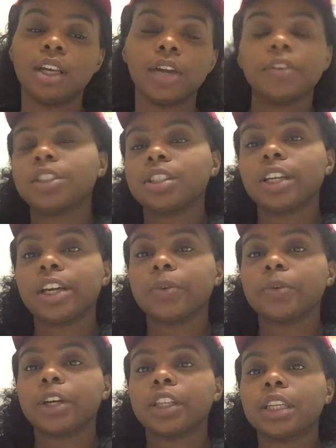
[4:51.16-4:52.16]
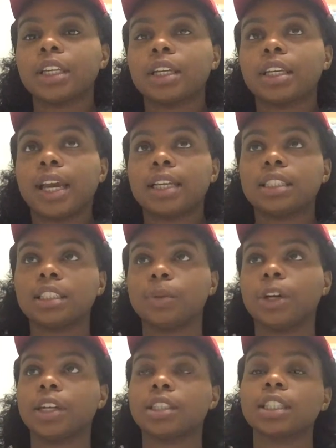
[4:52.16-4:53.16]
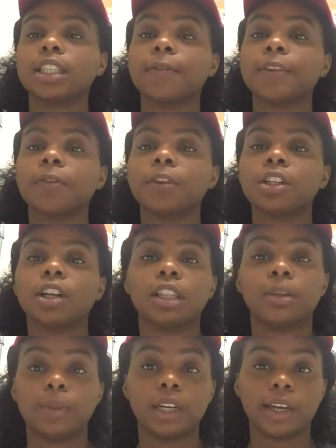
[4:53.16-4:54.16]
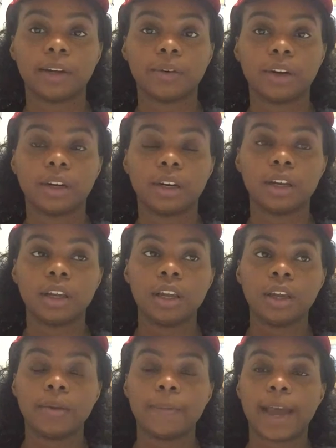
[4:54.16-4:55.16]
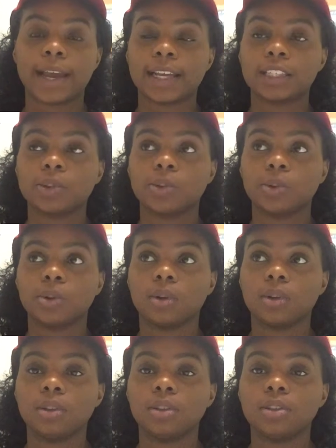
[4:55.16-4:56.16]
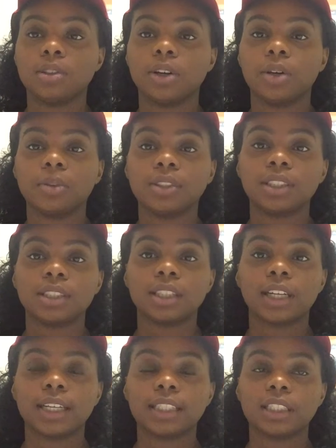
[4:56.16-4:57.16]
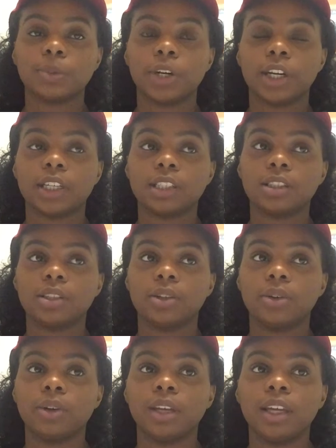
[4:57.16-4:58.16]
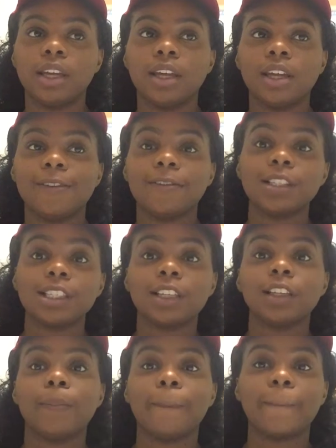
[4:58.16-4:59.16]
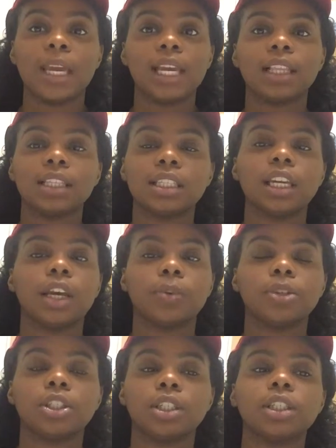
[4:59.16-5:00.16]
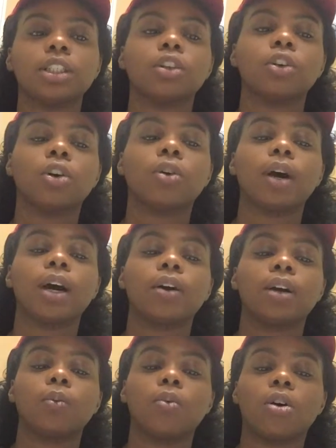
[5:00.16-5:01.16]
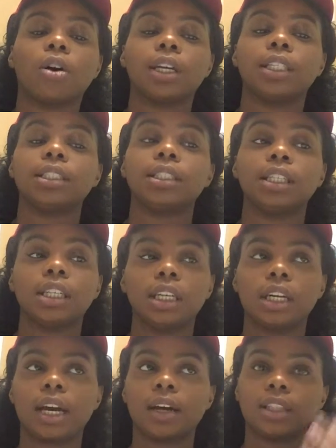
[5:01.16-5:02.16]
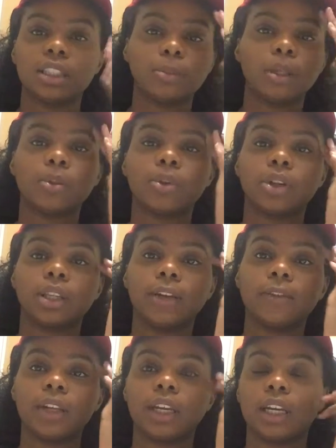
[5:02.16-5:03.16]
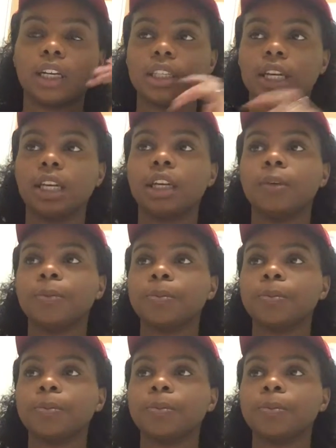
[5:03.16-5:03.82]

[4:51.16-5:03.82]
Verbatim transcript: it was just like a really nice experience because I've never done the midnight run back at school, so it was just a nice experience to physically make the sandwiches and go out and walk and see how these people are living. And it like